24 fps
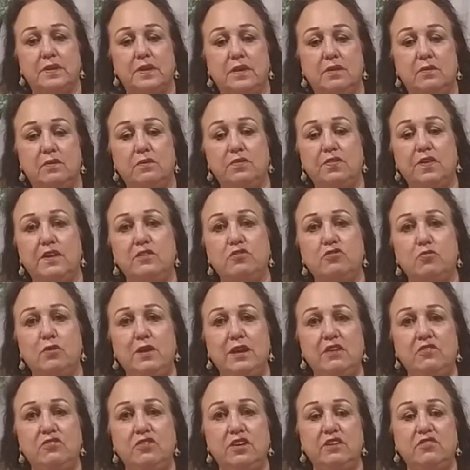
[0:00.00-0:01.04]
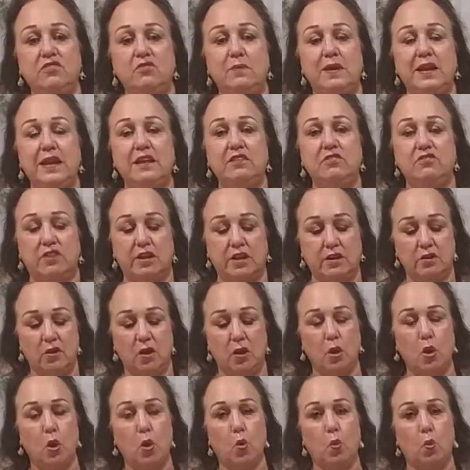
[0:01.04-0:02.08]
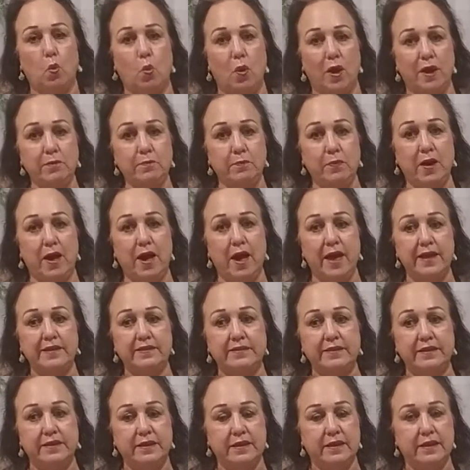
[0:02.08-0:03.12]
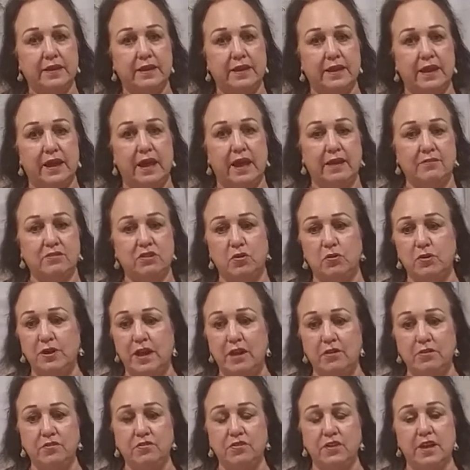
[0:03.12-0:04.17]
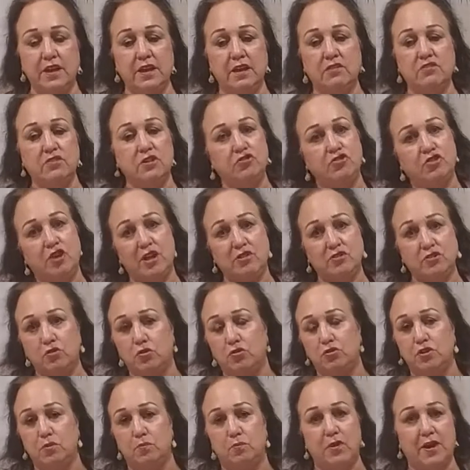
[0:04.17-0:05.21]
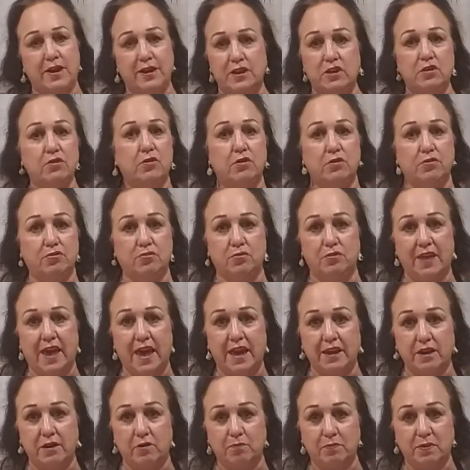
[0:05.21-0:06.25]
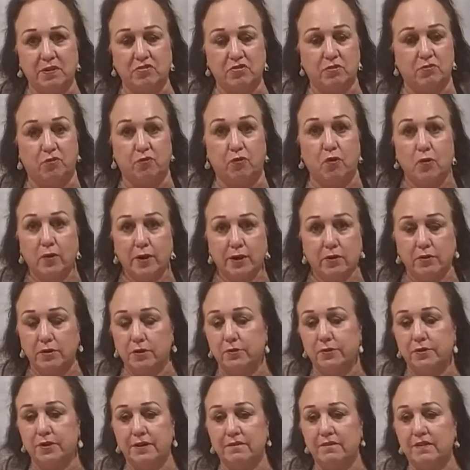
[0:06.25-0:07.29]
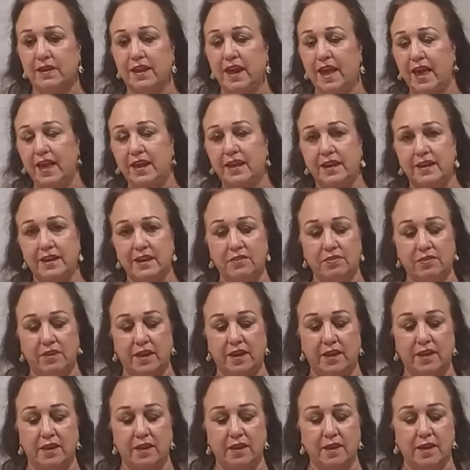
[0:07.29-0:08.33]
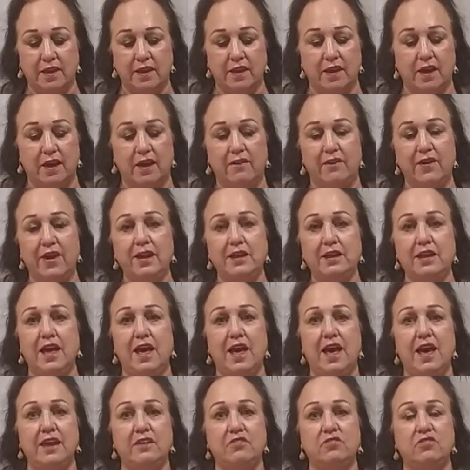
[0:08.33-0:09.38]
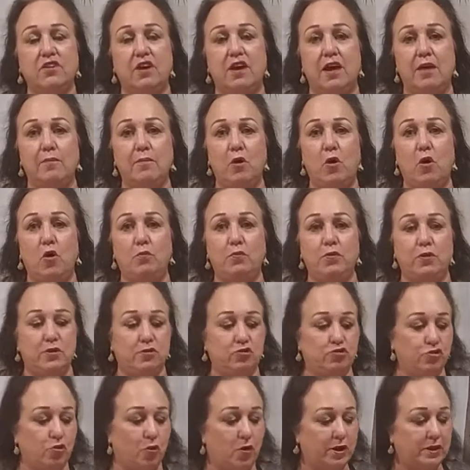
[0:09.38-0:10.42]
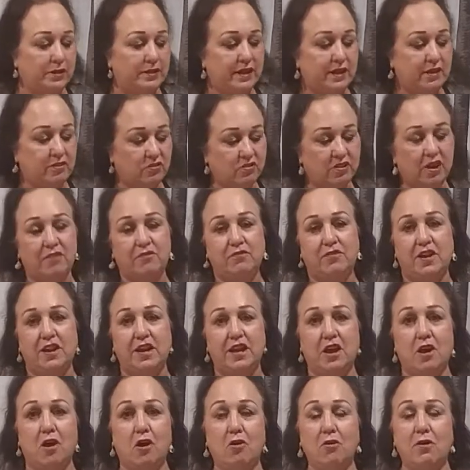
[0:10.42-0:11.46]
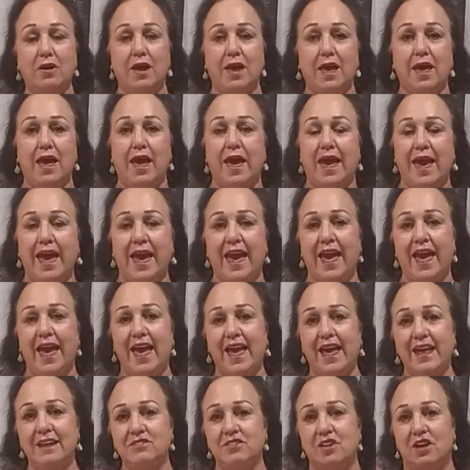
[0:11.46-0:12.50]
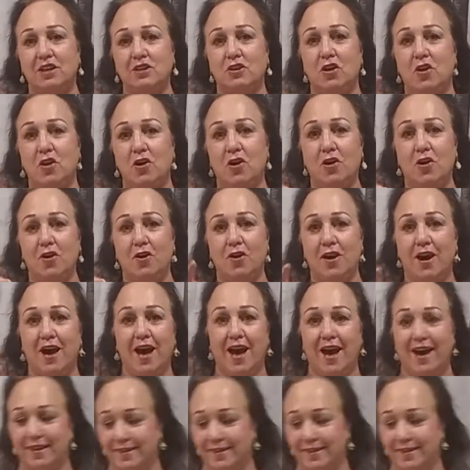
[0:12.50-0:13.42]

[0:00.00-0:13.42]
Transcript: within 26 minutes in one pot. The only other thing is that you had to cook your bread, and you could have threw that in a piece of foil. You wouldn't even had anything. All right, guys. Hope you enjoyed this video, and aloha.